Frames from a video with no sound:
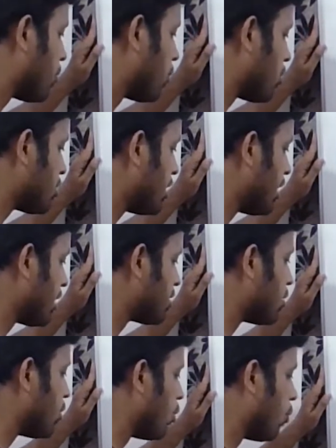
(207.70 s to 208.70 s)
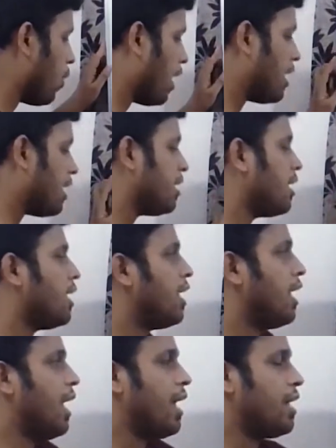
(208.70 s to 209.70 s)
of cos x. Why?
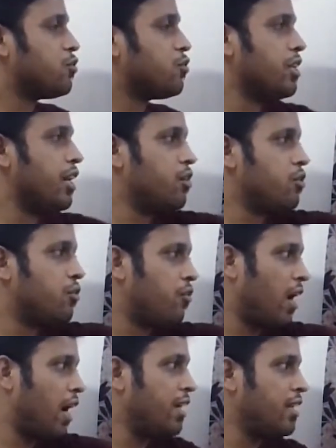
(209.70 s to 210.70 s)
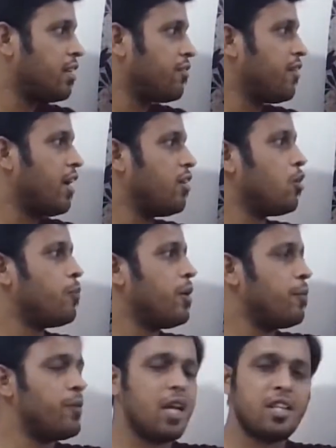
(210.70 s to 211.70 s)
As we need to find the value
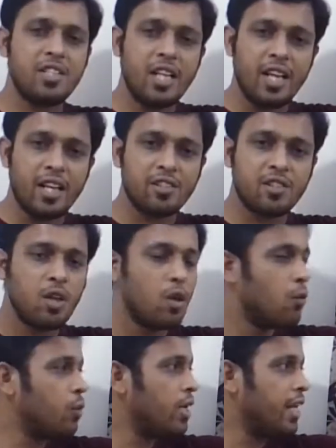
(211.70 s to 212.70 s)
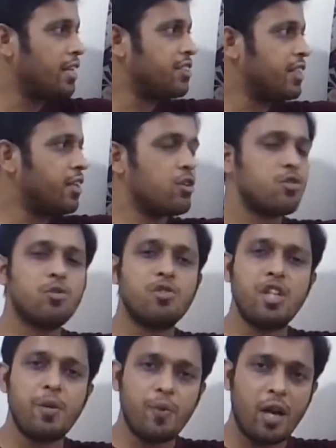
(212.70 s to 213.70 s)
of f dash x when x equals to
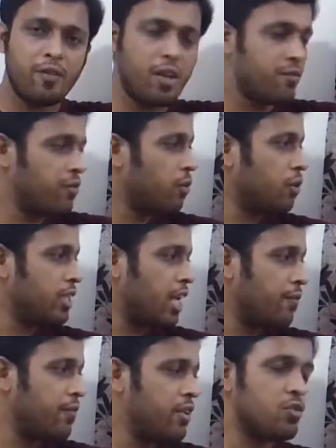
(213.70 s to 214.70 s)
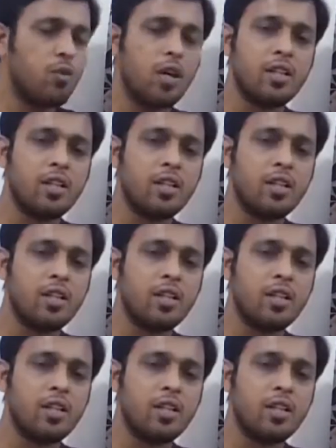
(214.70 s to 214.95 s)
3 pi by 4, that means